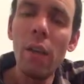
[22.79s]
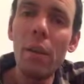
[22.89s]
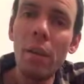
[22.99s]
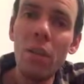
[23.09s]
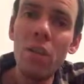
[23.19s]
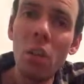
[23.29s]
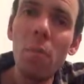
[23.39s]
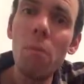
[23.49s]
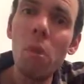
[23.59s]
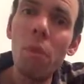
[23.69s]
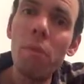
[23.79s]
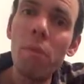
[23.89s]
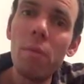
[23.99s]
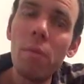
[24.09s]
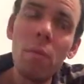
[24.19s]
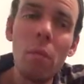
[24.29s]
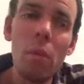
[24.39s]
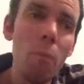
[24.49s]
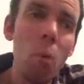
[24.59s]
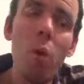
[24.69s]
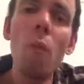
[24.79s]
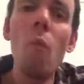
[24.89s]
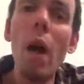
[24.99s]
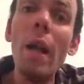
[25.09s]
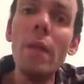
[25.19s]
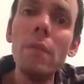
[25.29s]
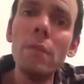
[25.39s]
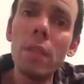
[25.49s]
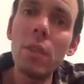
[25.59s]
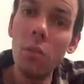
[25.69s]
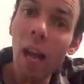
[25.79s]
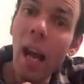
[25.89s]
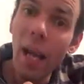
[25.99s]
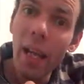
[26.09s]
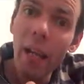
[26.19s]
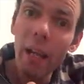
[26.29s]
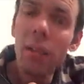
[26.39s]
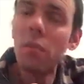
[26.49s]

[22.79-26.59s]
there are some of more than one that you like,